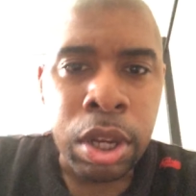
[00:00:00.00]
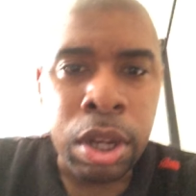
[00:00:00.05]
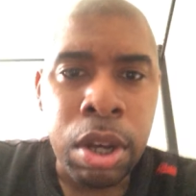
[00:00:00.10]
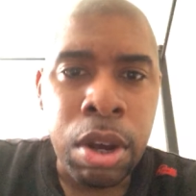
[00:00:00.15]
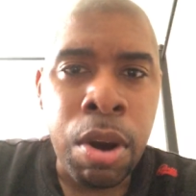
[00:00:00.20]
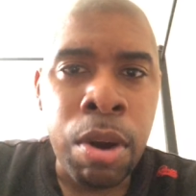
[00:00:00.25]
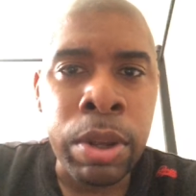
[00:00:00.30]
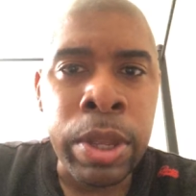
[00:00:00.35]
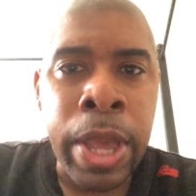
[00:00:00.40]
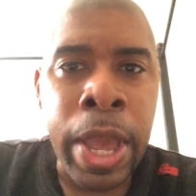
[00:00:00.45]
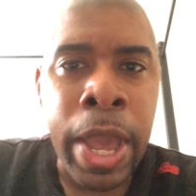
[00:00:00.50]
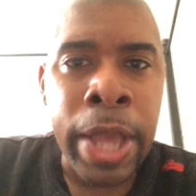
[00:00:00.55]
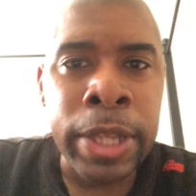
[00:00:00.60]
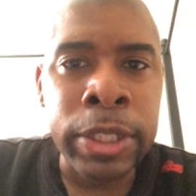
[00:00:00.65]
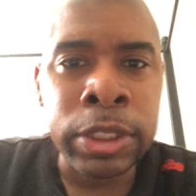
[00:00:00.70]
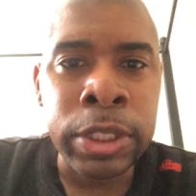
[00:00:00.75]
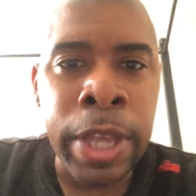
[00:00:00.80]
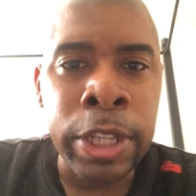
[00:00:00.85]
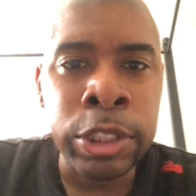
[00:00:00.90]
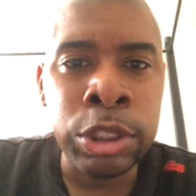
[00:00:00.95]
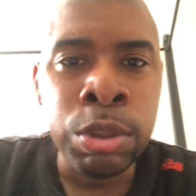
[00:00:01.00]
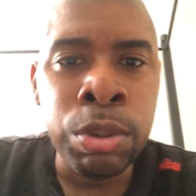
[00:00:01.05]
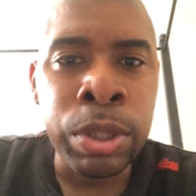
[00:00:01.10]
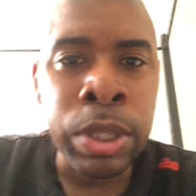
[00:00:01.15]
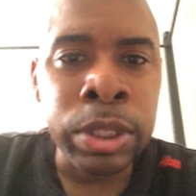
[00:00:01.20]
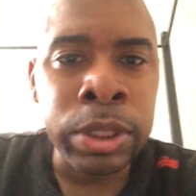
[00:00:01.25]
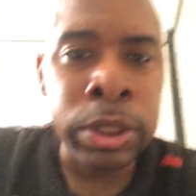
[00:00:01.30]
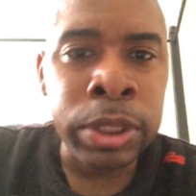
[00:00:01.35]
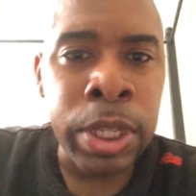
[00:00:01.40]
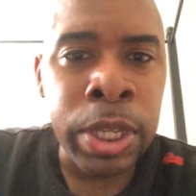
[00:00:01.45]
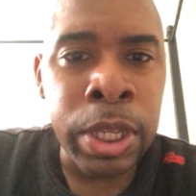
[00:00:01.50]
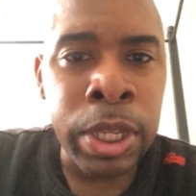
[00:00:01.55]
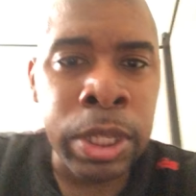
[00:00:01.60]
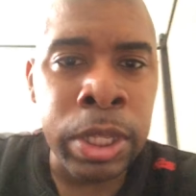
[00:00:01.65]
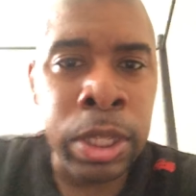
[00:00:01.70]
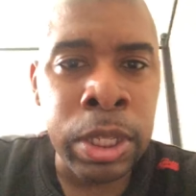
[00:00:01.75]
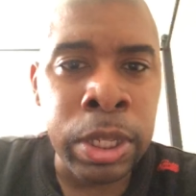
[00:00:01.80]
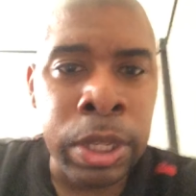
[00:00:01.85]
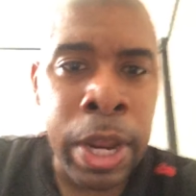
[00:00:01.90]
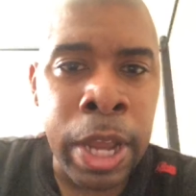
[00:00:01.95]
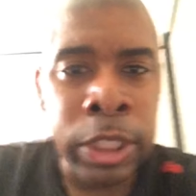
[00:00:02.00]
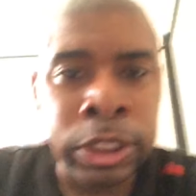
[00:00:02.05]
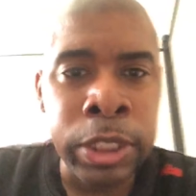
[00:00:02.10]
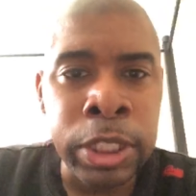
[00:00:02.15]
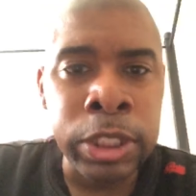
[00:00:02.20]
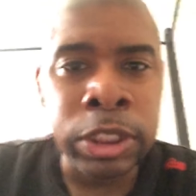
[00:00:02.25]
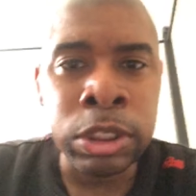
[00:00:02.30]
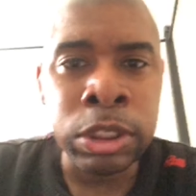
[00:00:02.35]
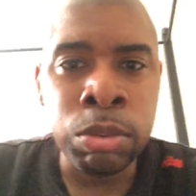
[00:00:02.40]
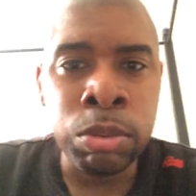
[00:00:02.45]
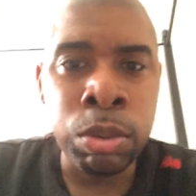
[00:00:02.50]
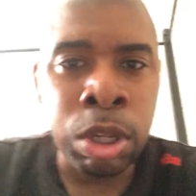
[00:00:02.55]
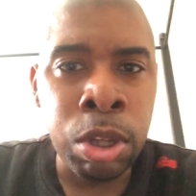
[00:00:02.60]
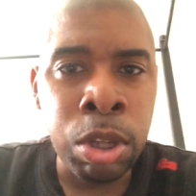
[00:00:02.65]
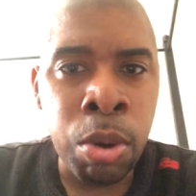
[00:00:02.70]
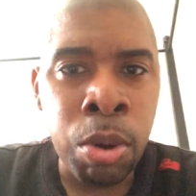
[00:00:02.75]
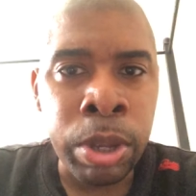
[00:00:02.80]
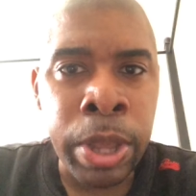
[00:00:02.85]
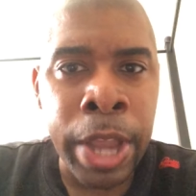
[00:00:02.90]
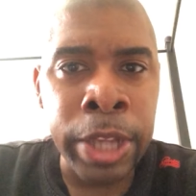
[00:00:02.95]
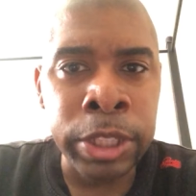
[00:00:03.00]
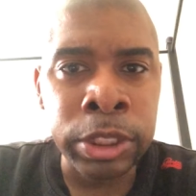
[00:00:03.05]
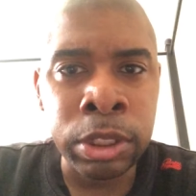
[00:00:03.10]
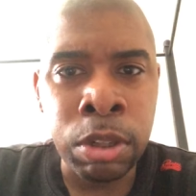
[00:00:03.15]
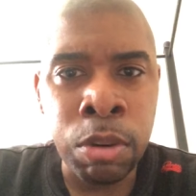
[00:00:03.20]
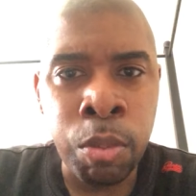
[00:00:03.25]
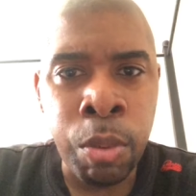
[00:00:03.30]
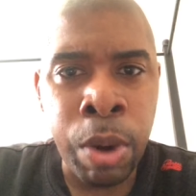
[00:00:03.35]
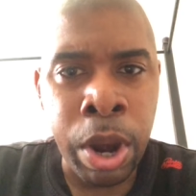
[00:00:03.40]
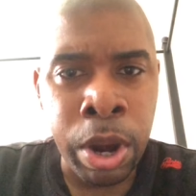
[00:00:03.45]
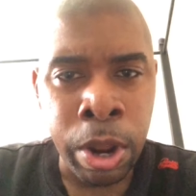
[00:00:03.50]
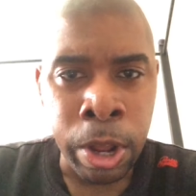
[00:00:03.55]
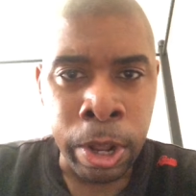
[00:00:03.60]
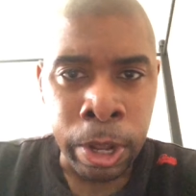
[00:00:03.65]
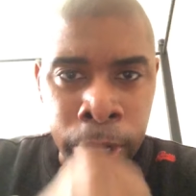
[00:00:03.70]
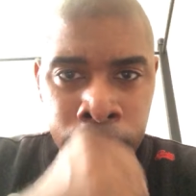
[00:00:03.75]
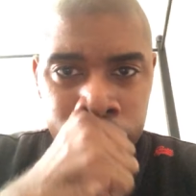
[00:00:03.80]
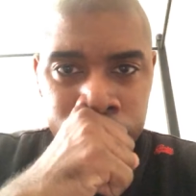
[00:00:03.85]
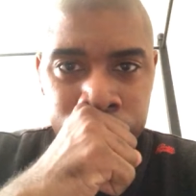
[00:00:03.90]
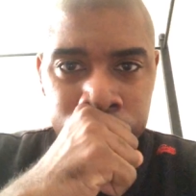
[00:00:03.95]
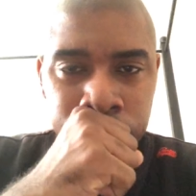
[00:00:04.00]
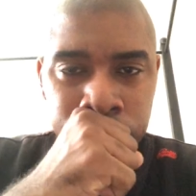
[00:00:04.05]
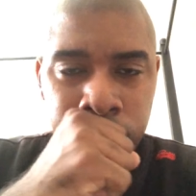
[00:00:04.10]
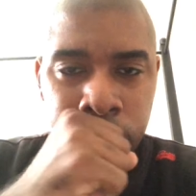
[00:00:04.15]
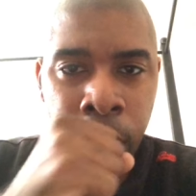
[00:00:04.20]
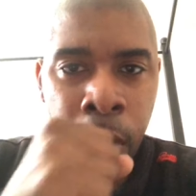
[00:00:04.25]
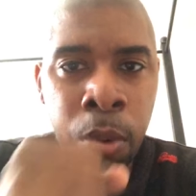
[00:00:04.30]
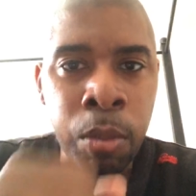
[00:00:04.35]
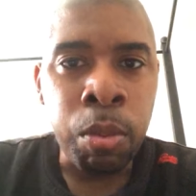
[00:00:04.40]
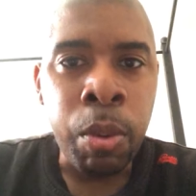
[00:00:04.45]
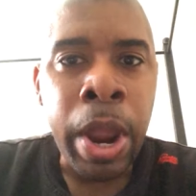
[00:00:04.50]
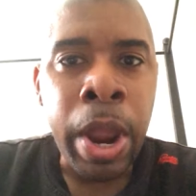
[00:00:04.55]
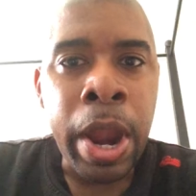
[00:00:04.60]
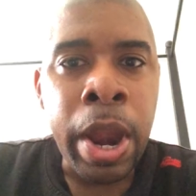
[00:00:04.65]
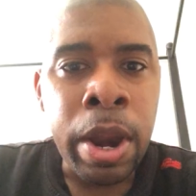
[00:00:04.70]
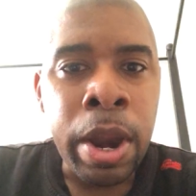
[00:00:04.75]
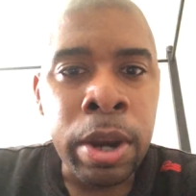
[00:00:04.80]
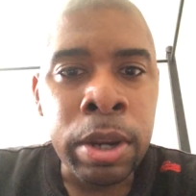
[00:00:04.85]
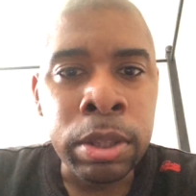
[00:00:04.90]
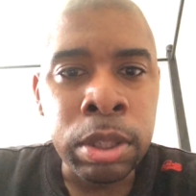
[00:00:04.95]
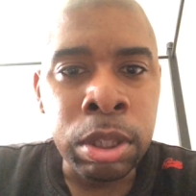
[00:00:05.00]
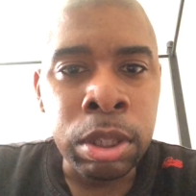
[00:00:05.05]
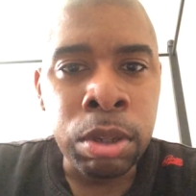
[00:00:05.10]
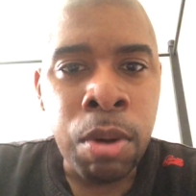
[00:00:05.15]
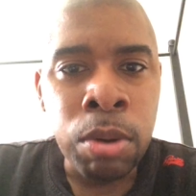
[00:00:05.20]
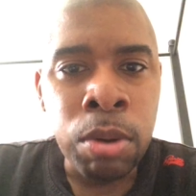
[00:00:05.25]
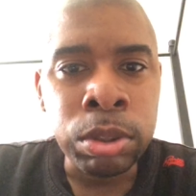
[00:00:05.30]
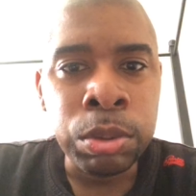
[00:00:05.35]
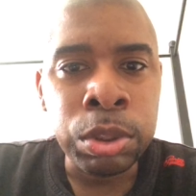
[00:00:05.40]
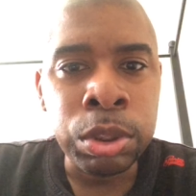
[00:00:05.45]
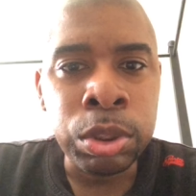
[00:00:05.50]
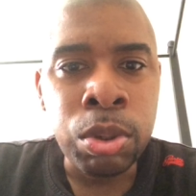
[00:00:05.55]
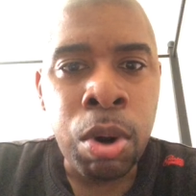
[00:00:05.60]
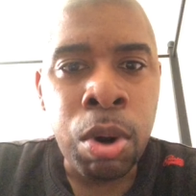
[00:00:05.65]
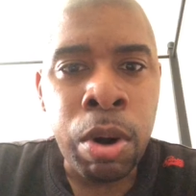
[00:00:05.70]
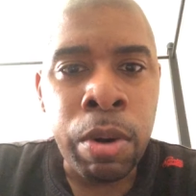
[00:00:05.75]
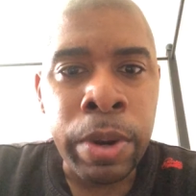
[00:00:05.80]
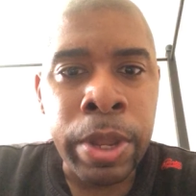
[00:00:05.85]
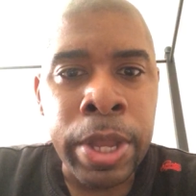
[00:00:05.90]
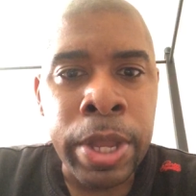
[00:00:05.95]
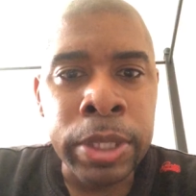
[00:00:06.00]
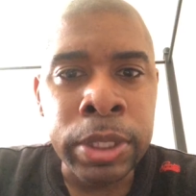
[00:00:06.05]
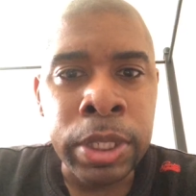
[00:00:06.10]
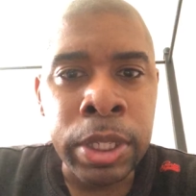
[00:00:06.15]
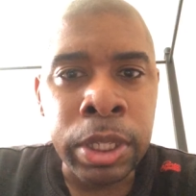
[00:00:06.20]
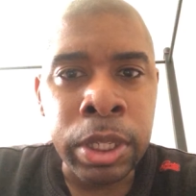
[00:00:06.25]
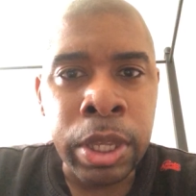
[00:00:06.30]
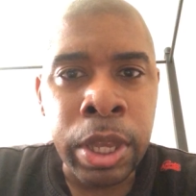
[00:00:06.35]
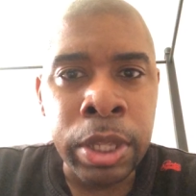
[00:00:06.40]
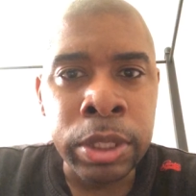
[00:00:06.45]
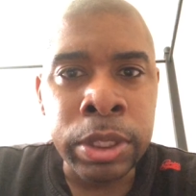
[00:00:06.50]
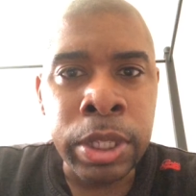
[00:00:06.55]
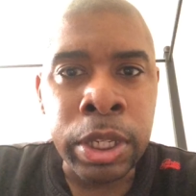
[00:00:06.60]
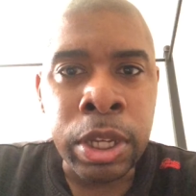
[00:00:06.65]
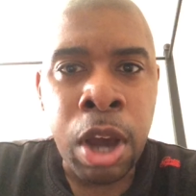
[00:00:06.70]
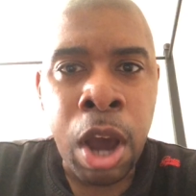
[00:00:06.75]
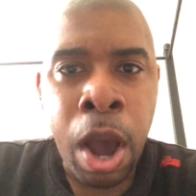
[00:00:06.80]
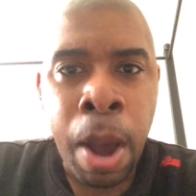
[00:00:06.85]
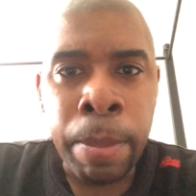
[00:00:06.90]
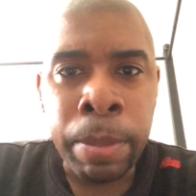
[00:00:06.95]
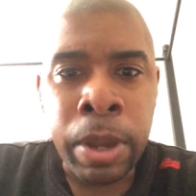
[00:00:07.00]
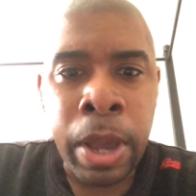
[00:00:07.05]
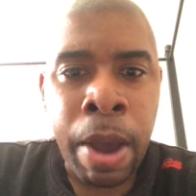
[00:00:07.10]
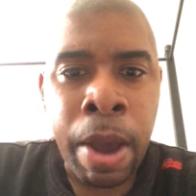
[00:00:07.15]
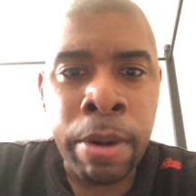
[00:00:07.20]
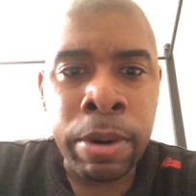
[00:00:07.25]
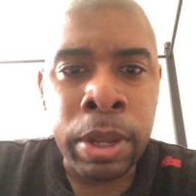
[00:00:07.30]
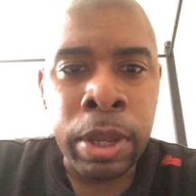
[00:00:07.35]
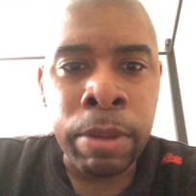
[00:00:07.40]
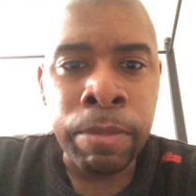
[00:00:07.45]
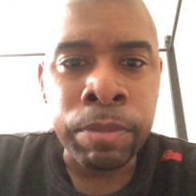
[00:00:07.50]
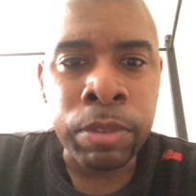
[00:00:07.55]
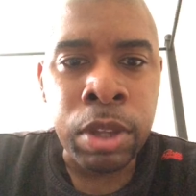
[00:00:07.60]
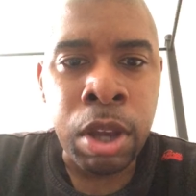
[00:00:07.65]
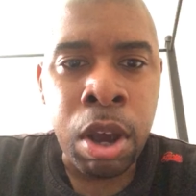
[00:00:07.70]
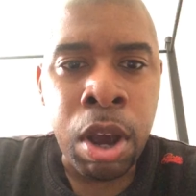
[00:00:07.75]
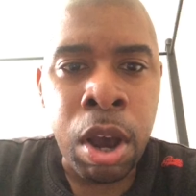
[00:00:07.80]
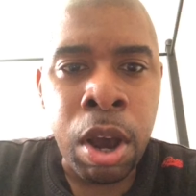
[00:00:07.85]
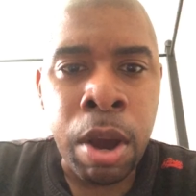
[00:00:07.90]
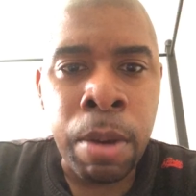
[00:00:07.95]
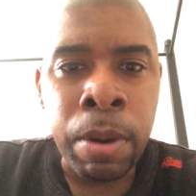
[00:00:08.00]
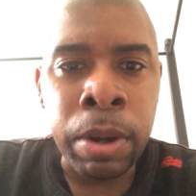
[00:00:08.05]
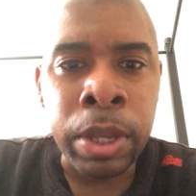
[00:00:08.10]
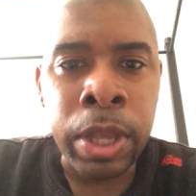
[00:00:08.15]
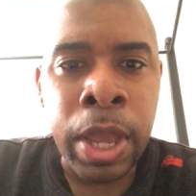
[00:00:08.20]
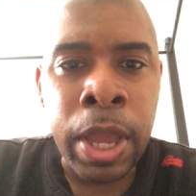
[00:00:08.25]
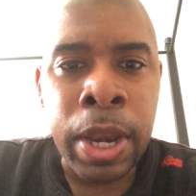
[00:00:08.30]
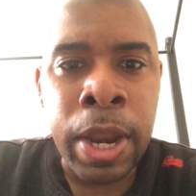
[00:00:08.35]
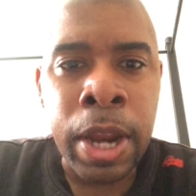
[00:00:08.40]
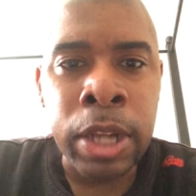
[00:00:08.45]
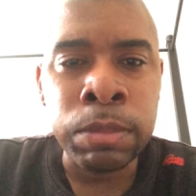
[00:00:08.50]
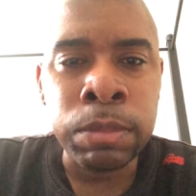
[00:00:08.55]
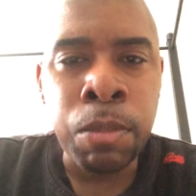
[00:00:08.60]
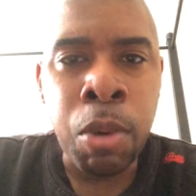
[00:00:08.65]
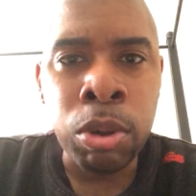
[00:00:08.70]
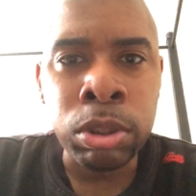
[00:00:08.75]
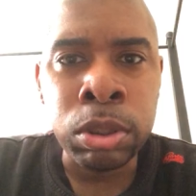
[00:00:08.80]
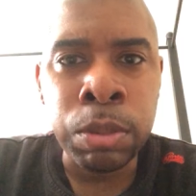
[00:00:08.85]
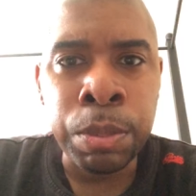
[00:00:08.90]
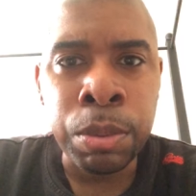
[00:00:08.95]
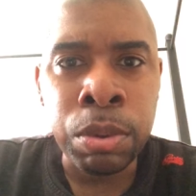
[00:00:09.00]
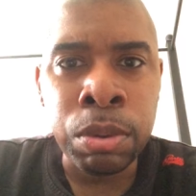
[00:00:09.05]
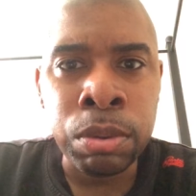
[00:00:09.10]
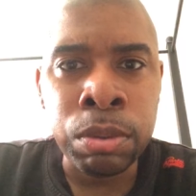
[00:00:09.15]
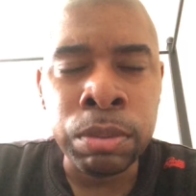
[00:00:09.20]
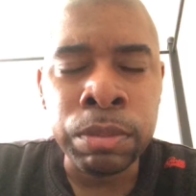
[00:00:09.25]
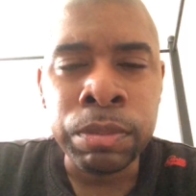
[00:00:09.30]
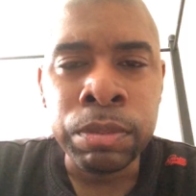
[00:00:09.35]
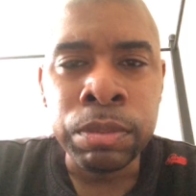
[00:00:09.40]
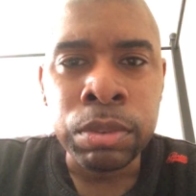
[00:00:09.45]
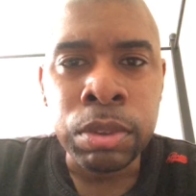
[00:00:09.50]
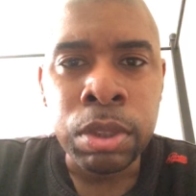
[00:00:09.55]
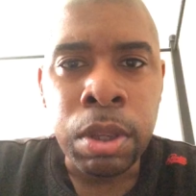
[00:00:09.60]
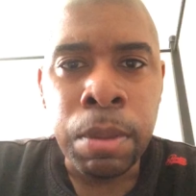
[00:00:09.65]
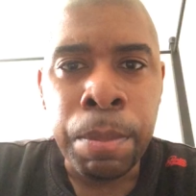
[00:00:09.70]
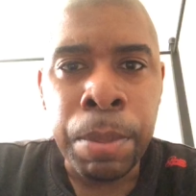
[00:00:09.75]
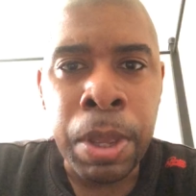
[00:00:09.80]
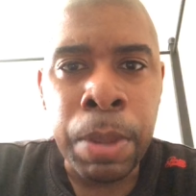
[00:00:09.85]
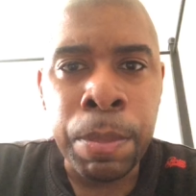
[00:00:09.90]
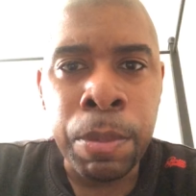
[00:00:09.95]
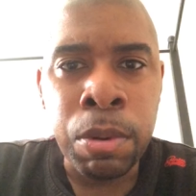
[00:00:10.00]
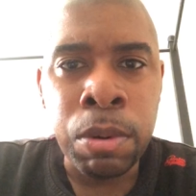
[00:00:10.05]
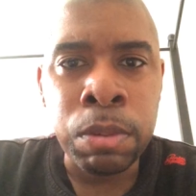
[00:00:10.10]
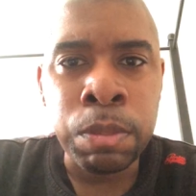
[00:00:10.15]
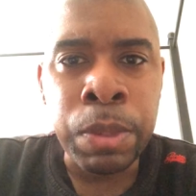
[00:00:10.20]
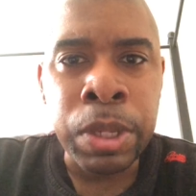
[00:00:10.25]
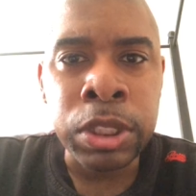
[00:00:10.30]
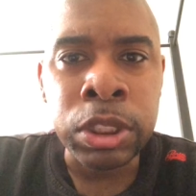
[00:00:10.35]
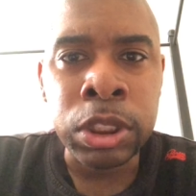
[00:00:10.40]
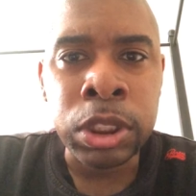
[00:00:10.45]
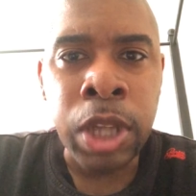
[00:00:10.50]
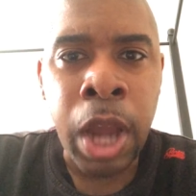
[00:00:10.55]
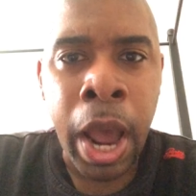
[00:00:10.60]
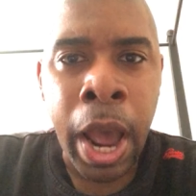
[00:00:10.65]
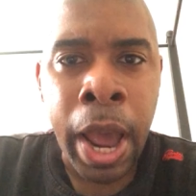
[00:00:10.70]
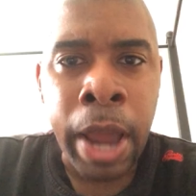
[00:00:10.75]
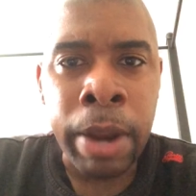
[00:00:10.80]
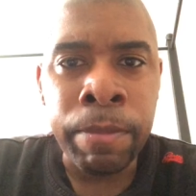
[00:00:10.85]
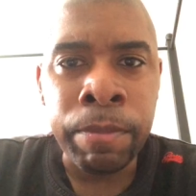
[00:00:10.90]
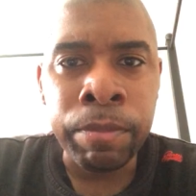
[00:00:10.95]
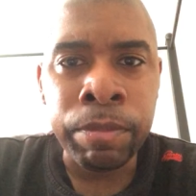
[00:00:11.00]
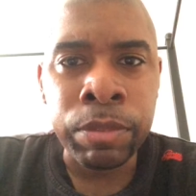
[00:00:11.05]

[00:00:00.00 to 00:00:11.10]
Okay, as, as you can see, that's this is the location of where on where the grocery store is in, in DeKalb County. Uh, again, there's multiple people have been shot.